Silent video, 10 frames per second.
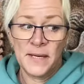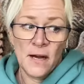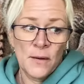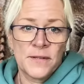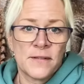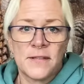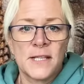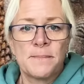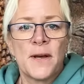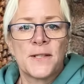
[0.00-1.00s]
I wasn't
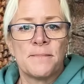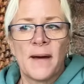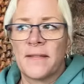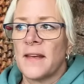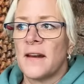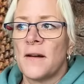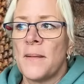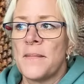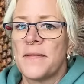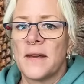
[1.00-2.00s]
this person back then. And I
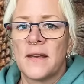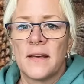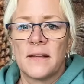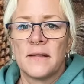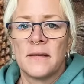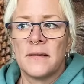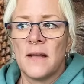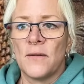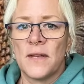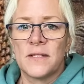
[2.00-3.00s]
remember thinking,
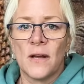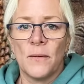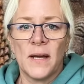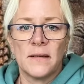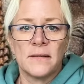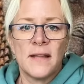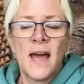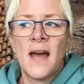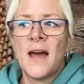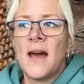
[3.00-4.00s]
no, there's no way.
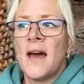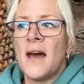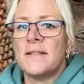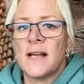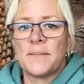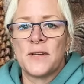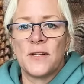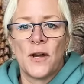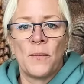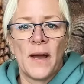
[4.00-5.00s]
There is
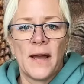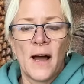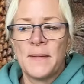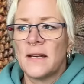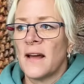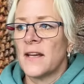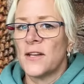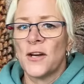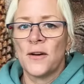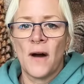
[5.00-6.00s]
absolutely no way.
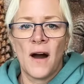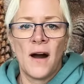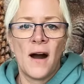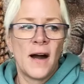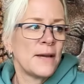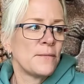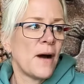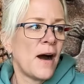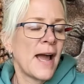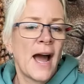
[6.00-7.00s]

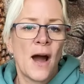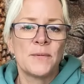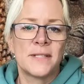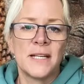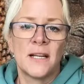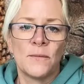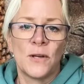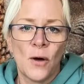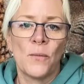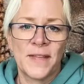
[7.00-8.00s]
I was dealing a
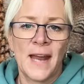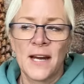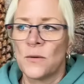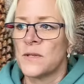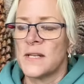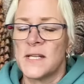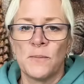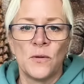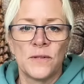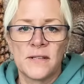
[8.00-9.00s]
lot with inadequacy,
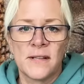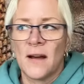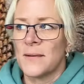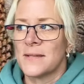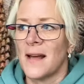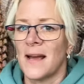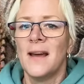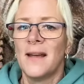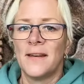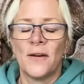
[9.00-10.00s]
smallness, and that. I was like,
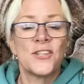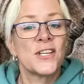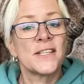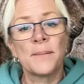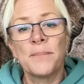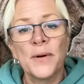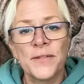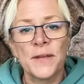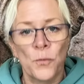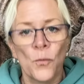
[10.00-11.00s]
no. And she said, but
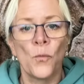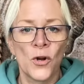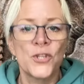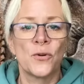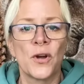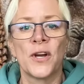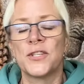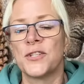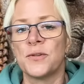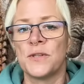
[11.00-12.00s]
what you're going
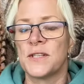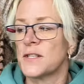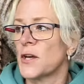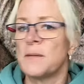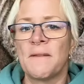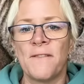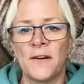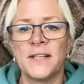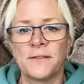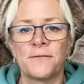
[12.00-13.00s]
to do is it's going to be
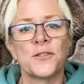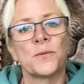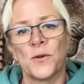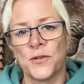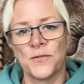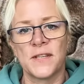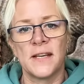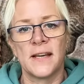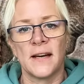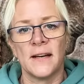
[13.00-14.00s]
very different to what you see
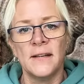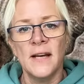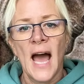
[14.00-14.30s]
here.